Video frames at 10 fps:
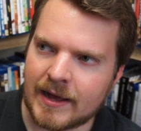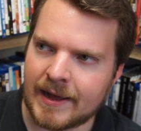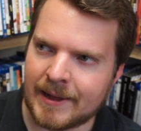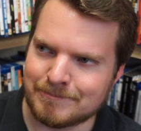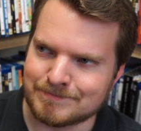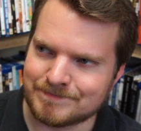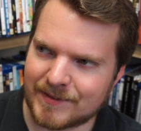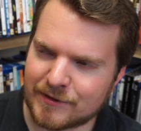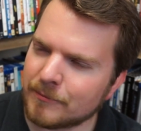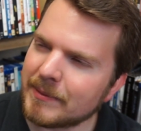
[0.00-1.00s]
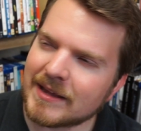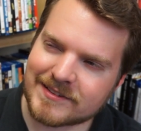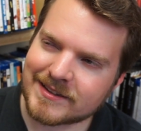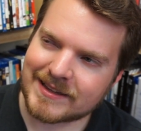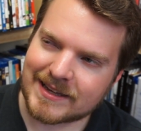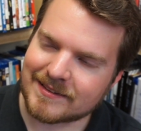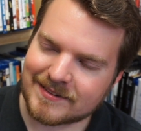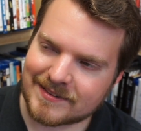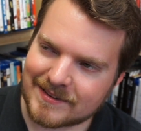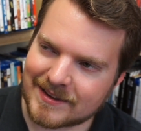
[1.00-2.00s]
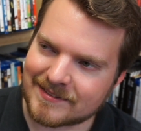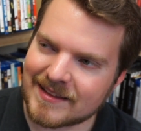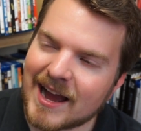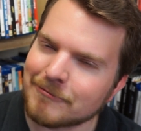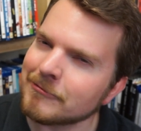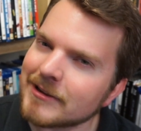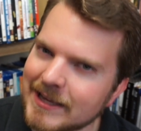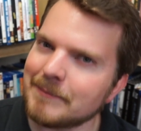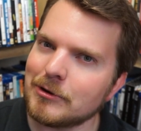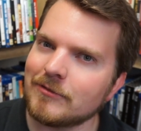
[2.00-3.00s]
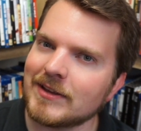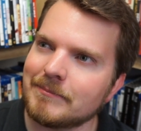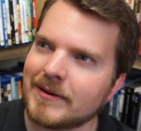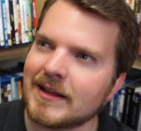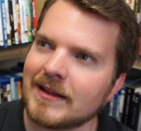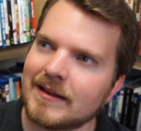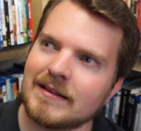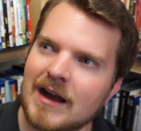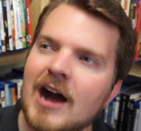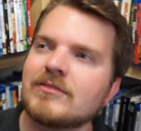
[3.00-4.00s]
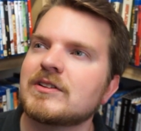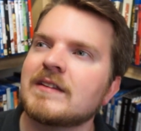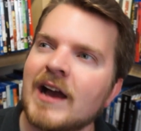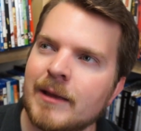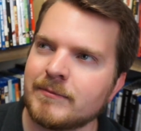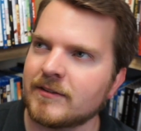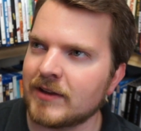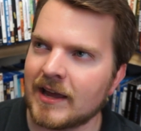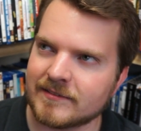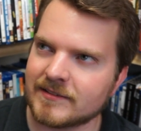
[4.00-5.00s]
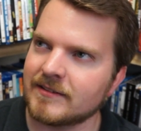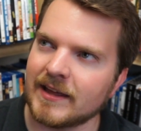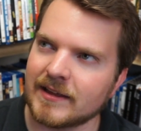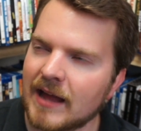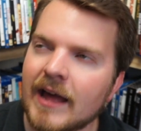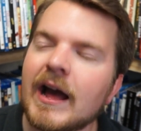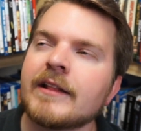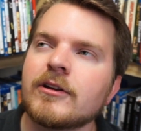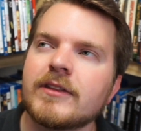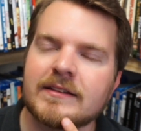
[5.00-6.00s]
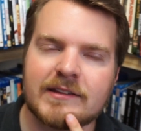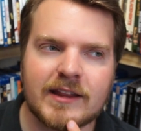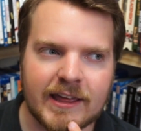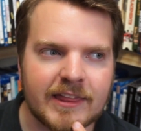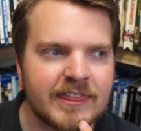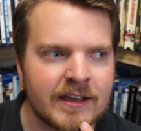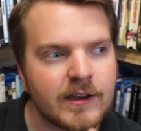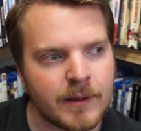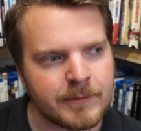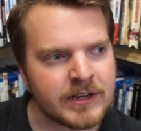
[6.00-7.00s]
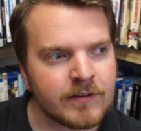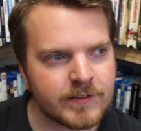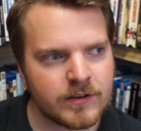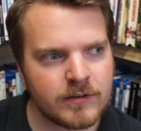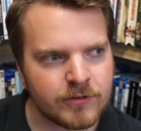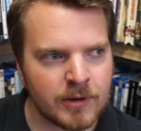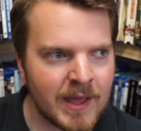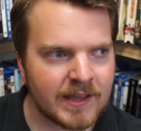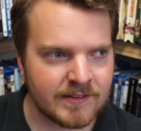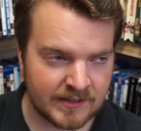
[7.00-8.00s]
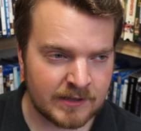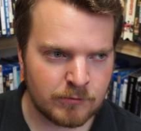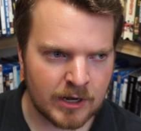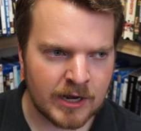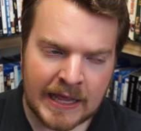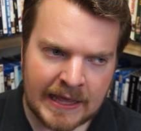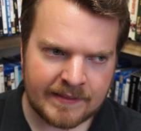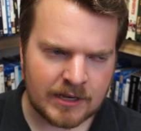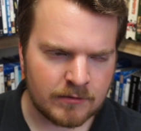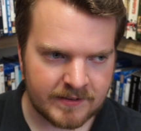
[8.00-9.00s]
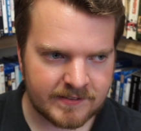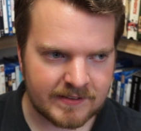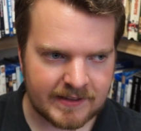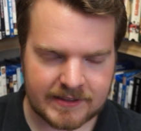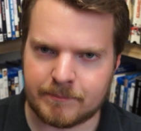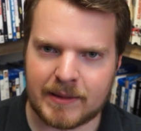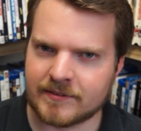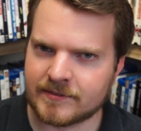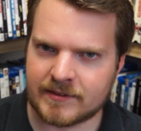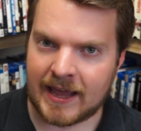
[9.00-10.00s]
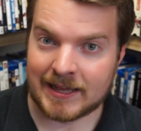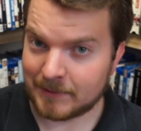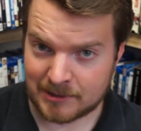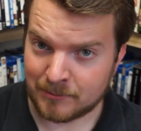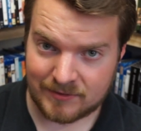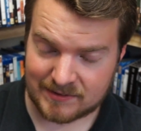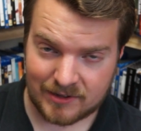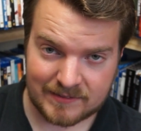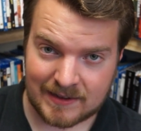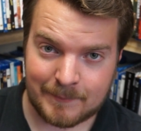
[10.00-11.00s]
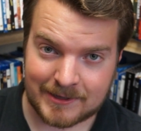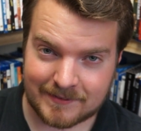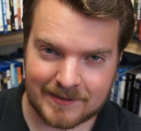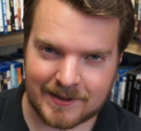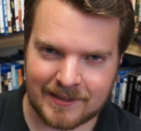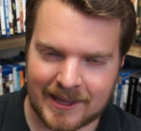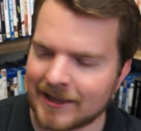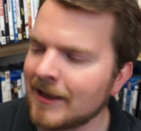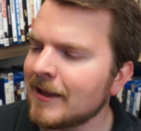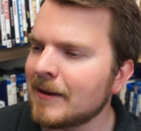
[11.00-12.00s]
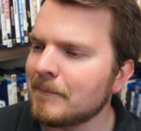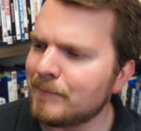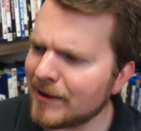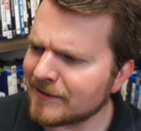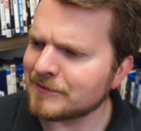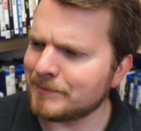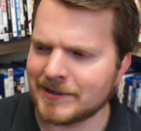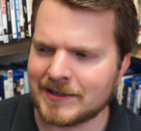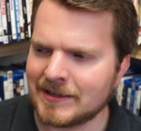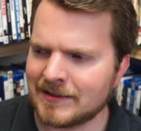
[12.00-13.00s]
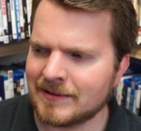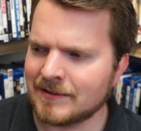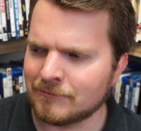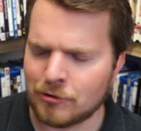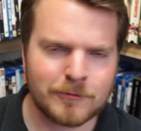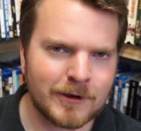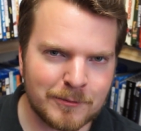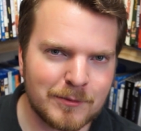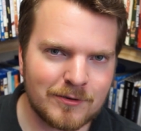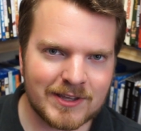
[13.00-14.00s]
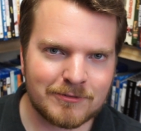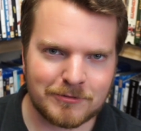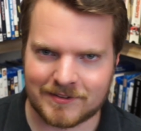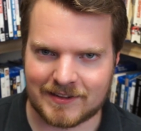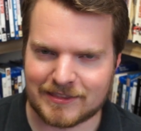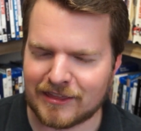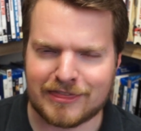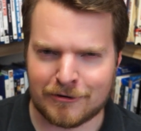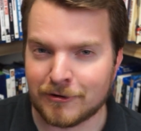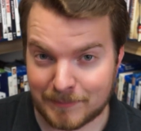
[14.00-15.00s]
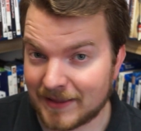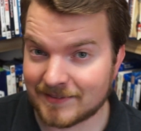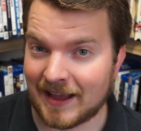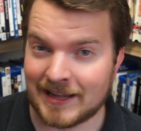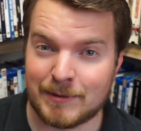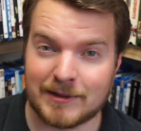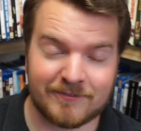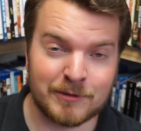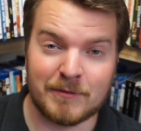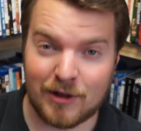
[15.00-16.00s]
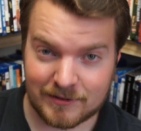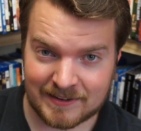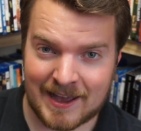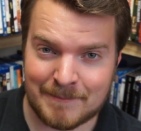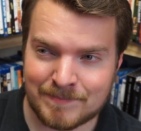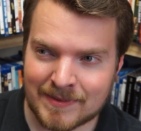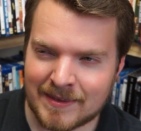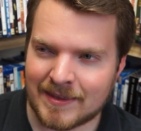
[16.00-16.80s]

So basically, it's not really a movie, but oftentimes, if you ask, like, I know they did like a thing a couple years ago for a magazine where they were listing like the best animated movies of all time, and they said like Bugs Bunny Roadrunner movie was like the 3rd best animated film of all time.